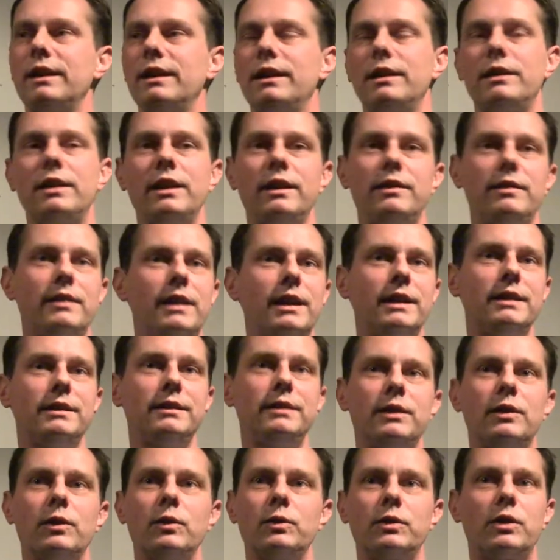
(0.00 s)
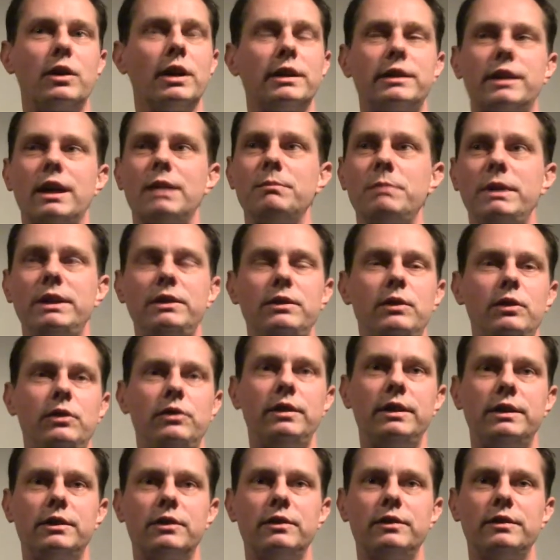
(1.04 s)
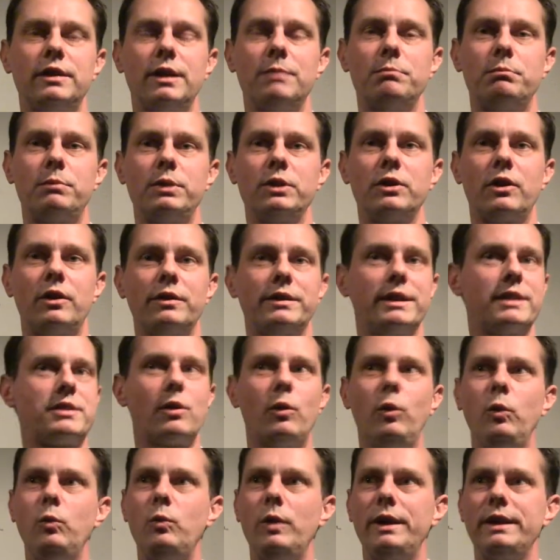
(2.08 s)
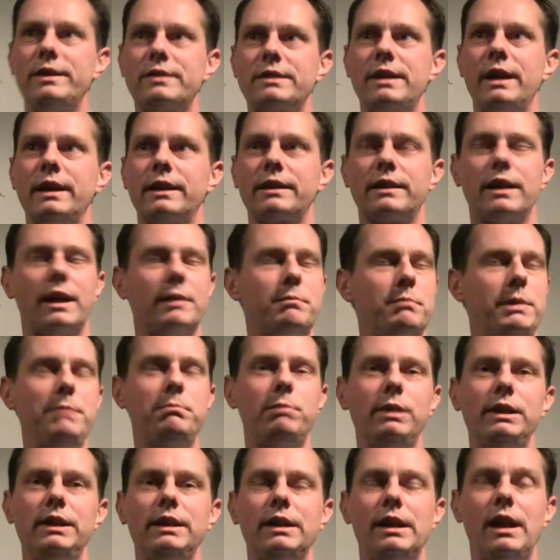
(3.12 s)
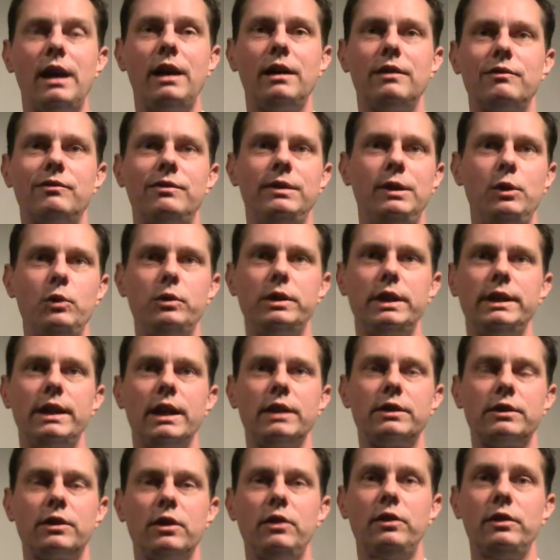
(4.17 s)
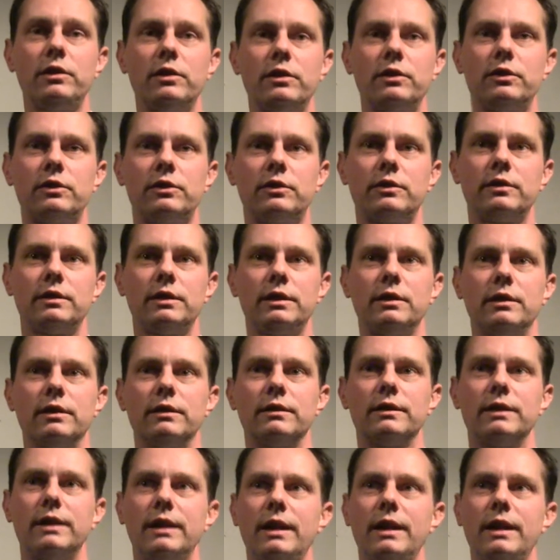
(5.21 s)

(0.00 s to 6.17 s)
than you know, coming to see contemporary art. It's always like that. People love looking at cars, you know.